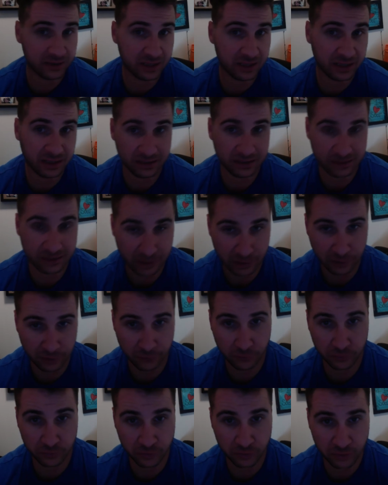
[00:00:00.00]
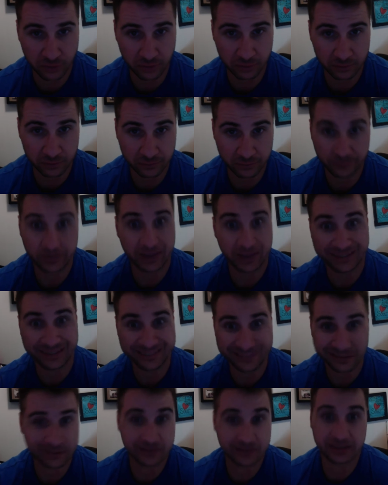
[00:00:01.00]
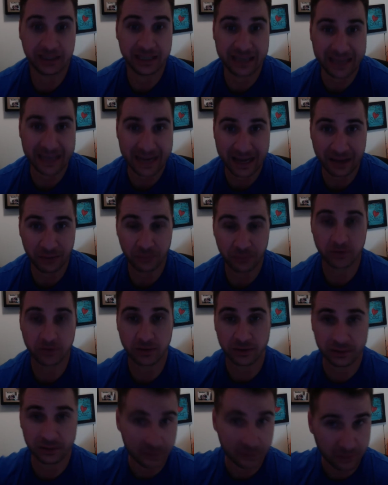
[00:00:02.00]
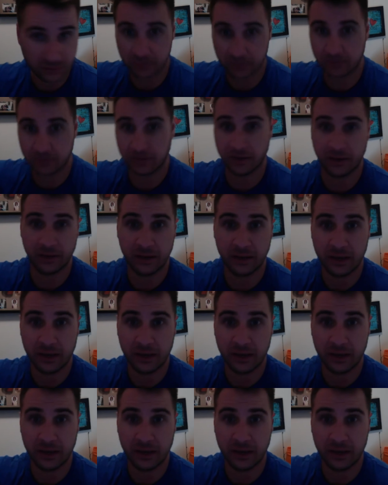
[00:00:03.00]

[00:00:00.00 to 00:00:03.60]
get it delivered to your, they cannot work. So the